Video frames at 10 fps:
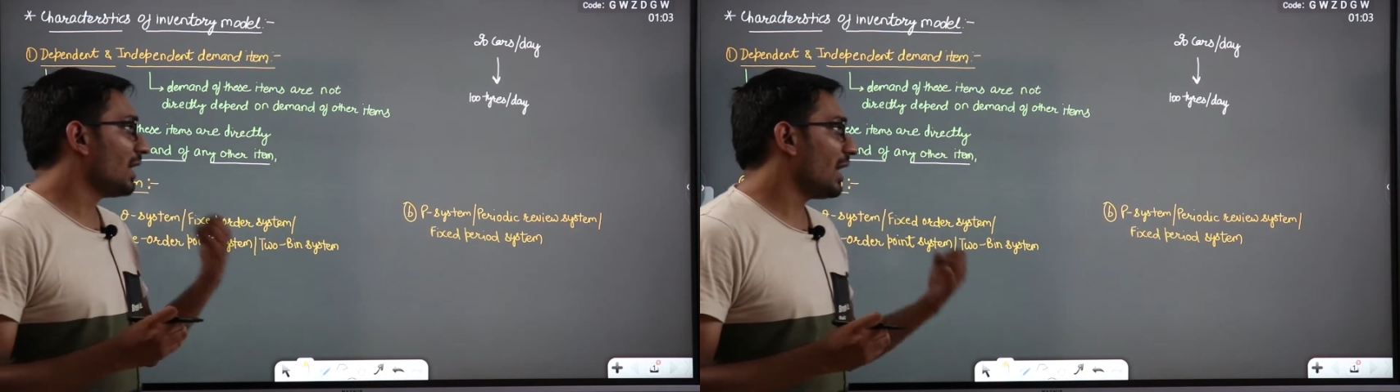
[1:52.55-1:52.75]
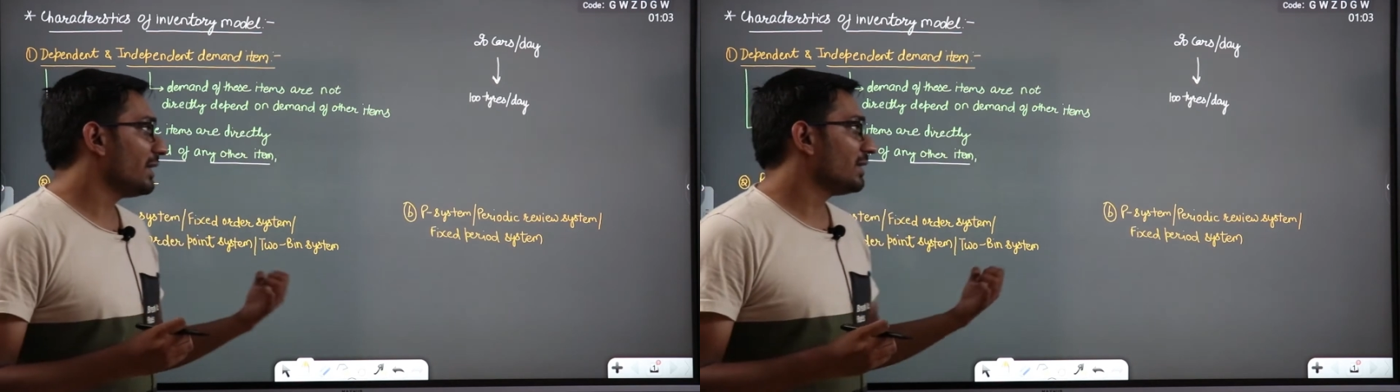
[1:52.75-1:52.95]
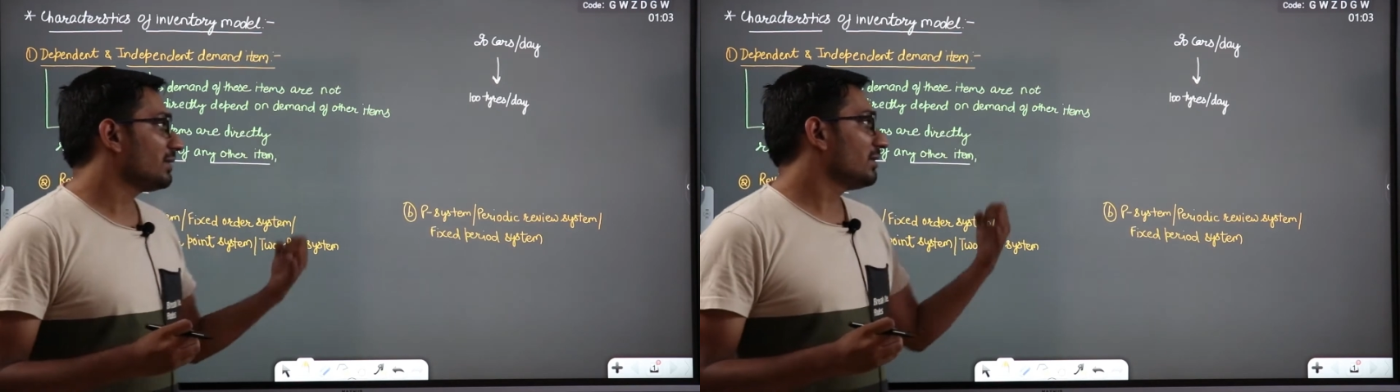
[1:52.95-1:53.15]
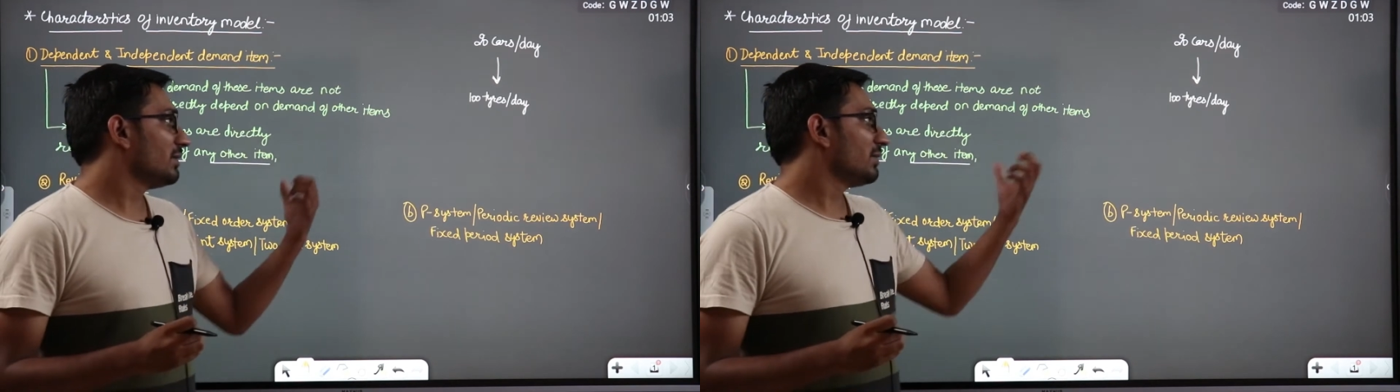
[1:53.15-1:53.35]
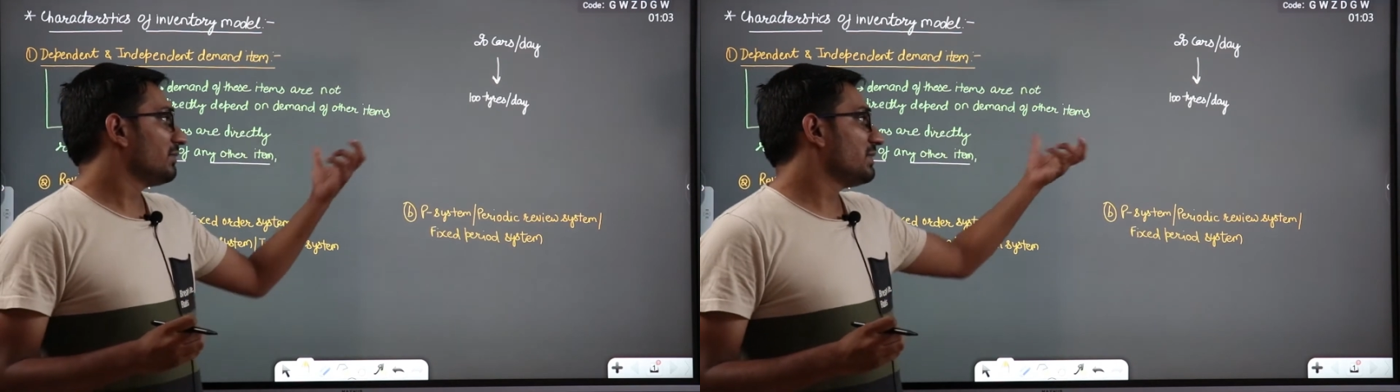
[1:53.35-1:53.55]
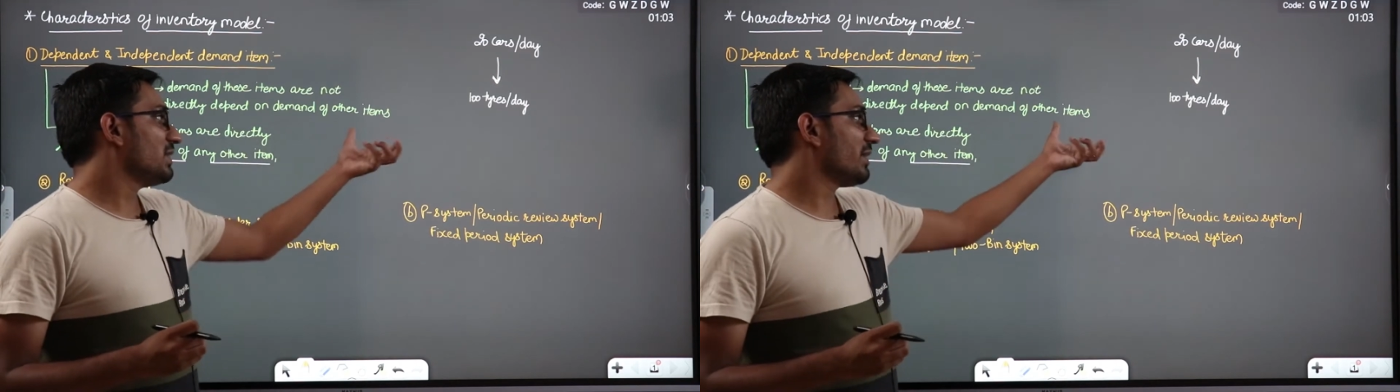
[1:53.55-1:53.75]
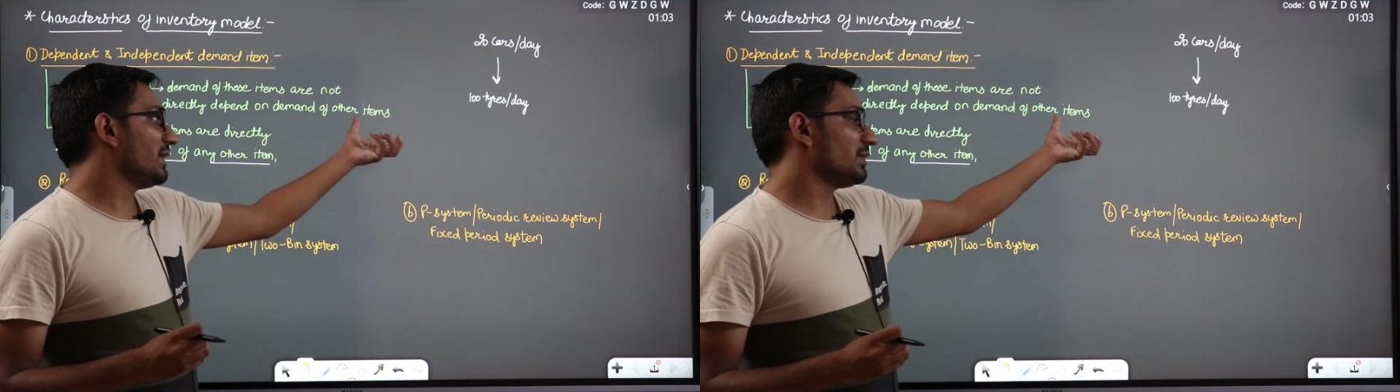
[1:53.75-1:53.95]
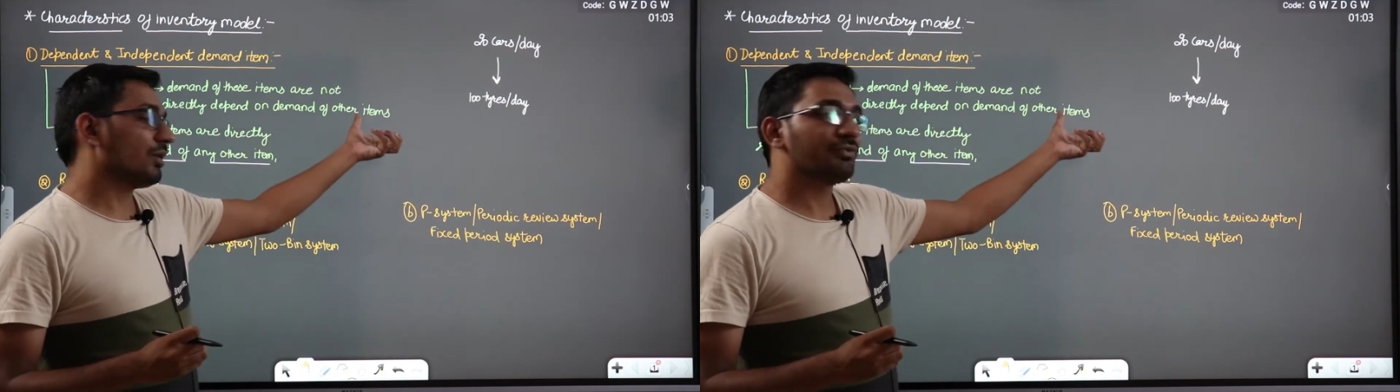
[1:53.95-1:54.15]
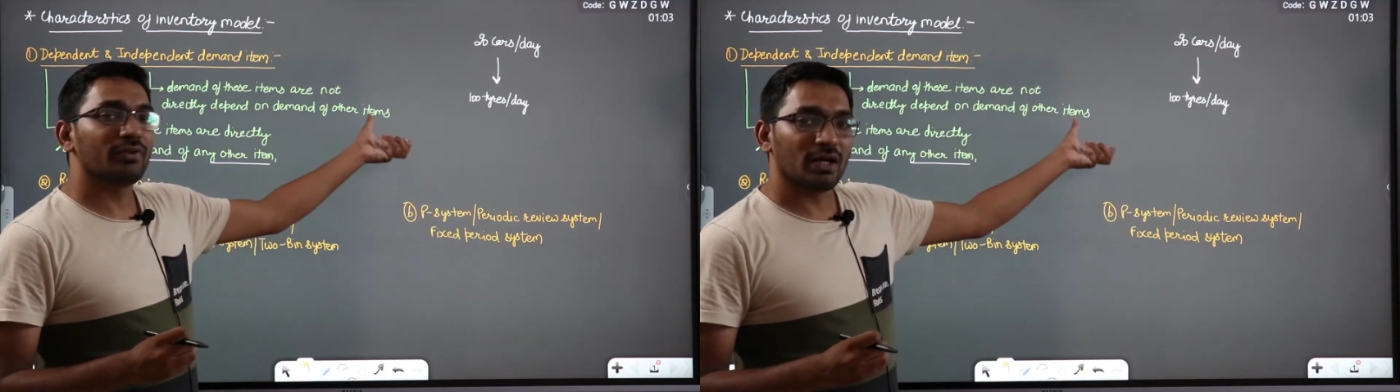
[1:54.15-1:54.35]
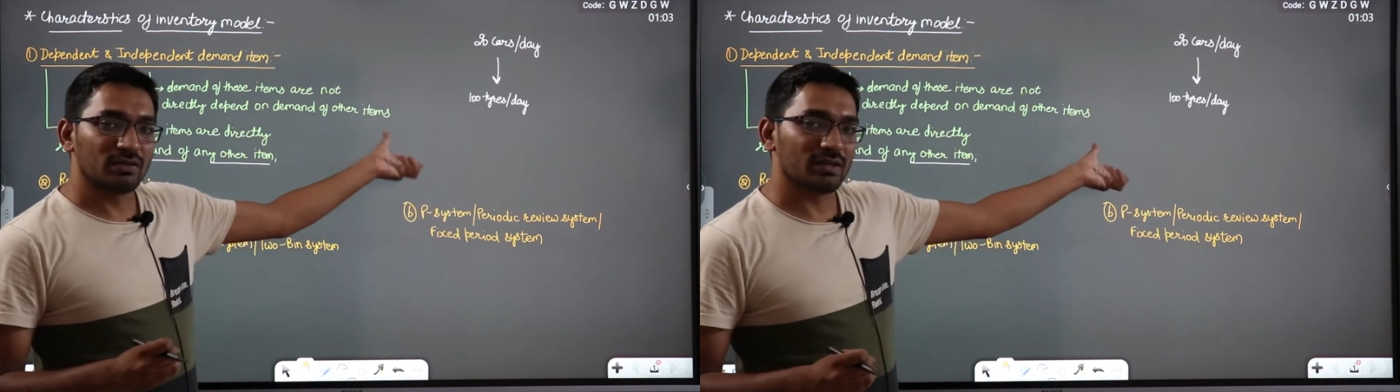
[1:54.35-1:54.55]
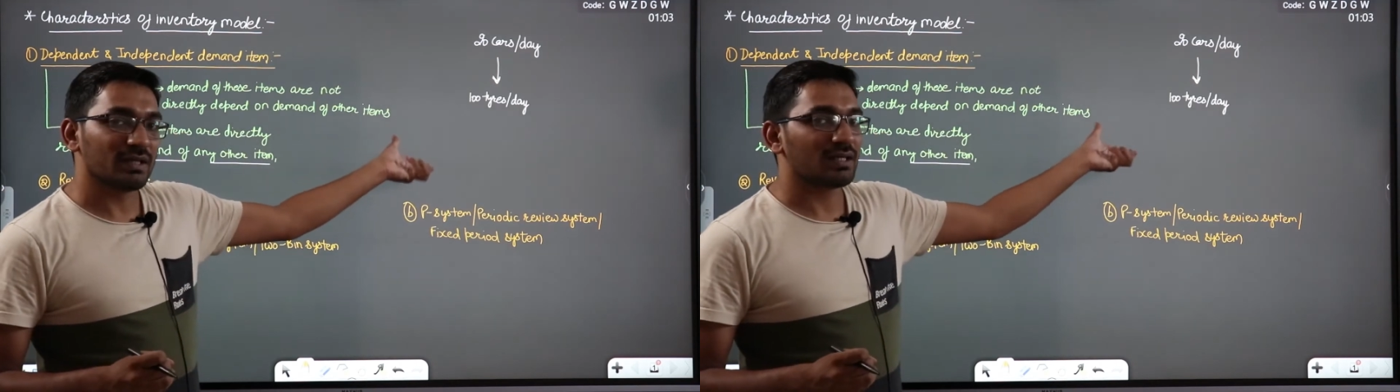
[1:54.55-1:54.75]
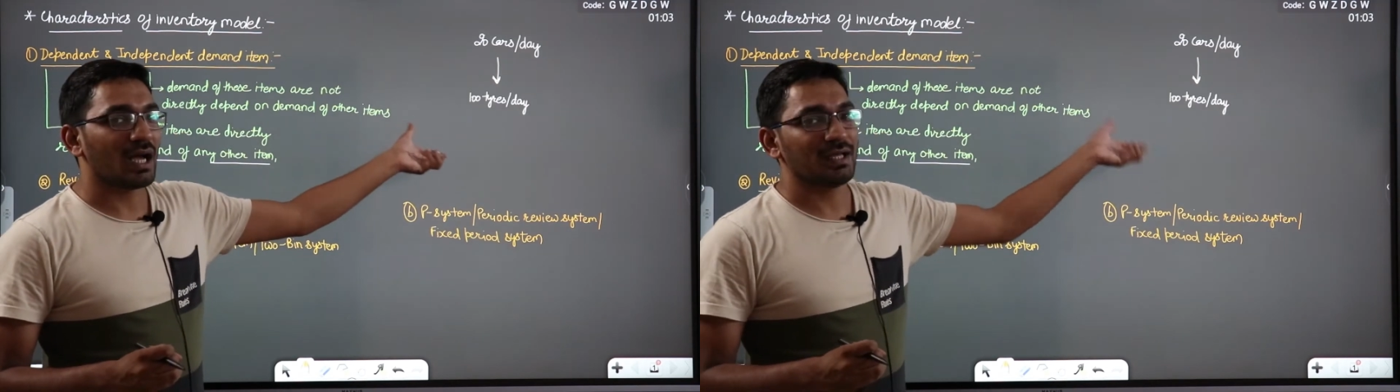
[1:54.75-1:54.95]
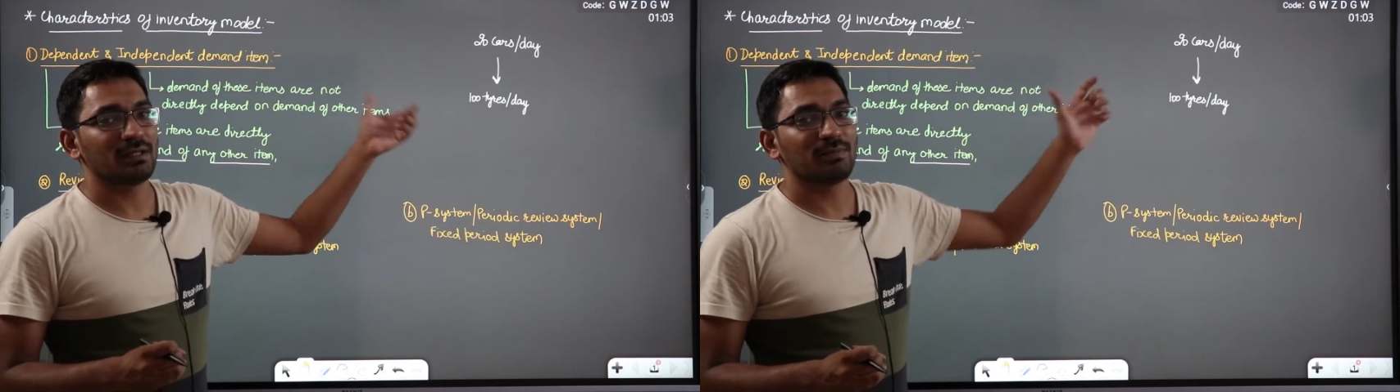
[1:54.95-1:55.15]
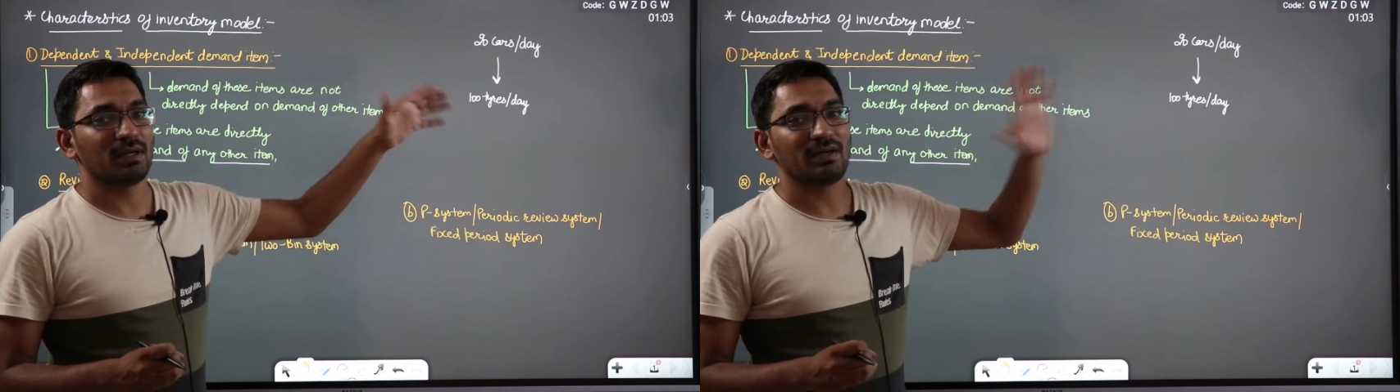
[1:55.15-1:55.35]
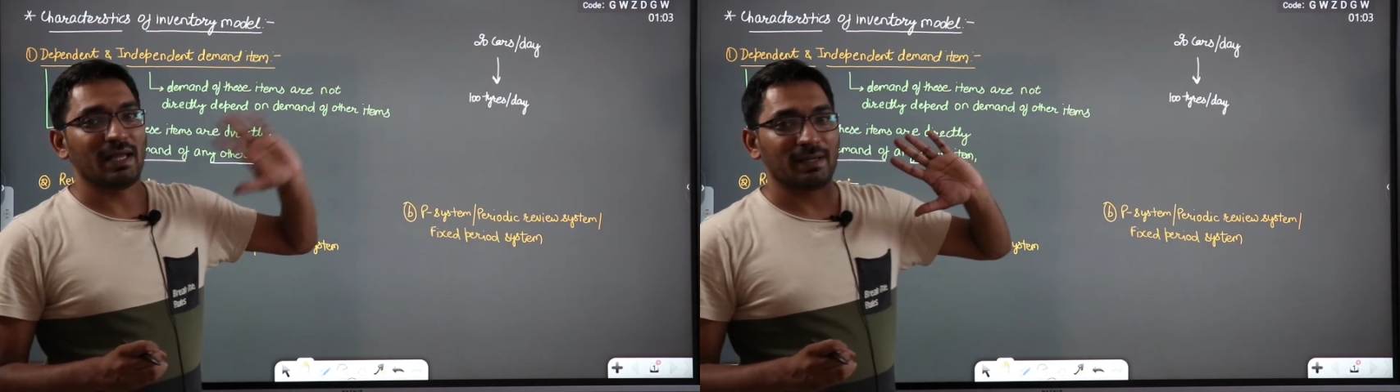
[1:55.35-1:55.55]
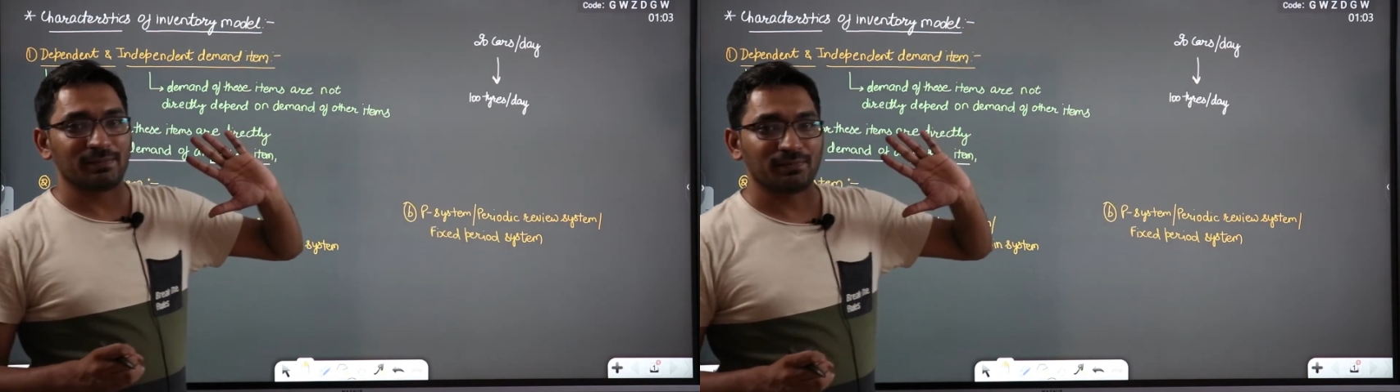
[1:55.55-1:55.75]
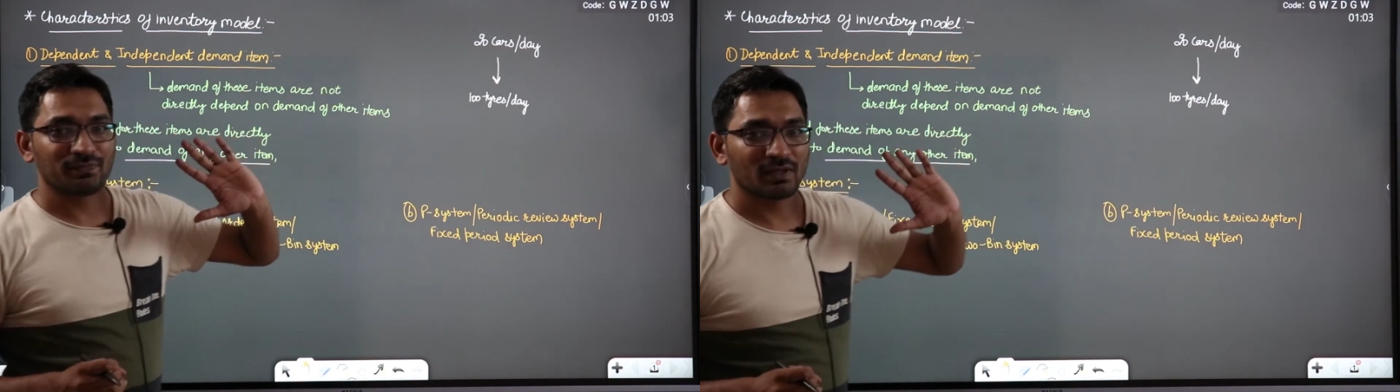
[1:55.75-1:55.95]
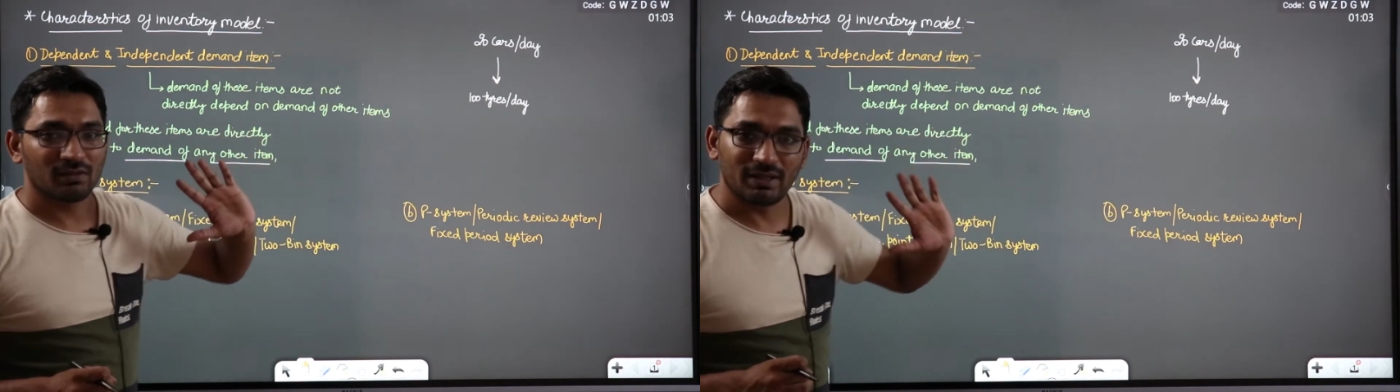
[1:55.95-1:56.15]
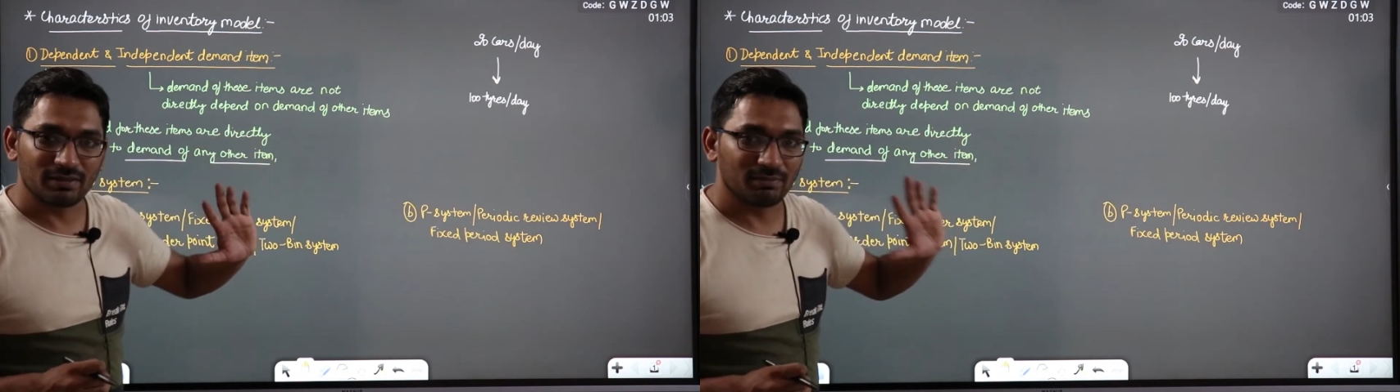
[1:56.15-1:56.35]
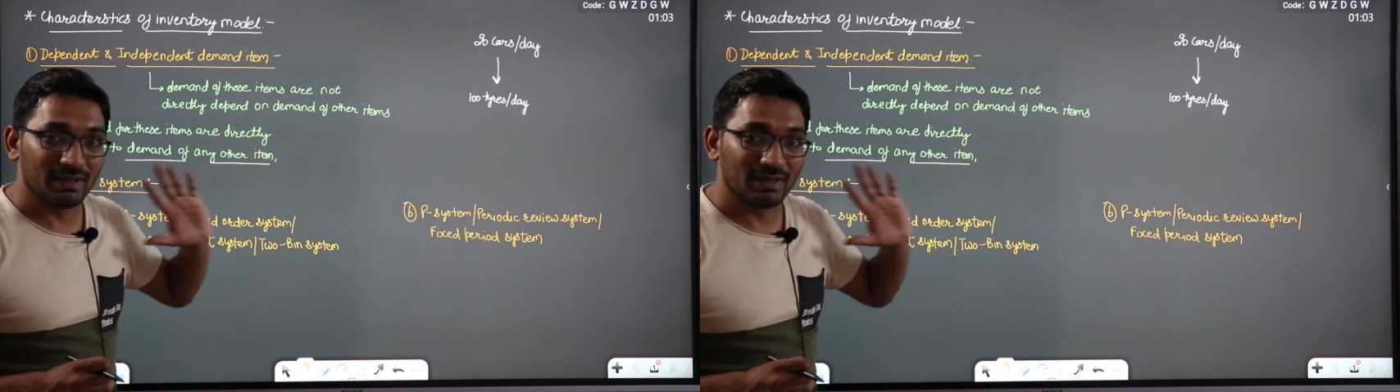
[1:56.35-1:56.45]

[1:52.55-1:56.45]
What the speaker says: tire with the rate of 100 tire per day, right?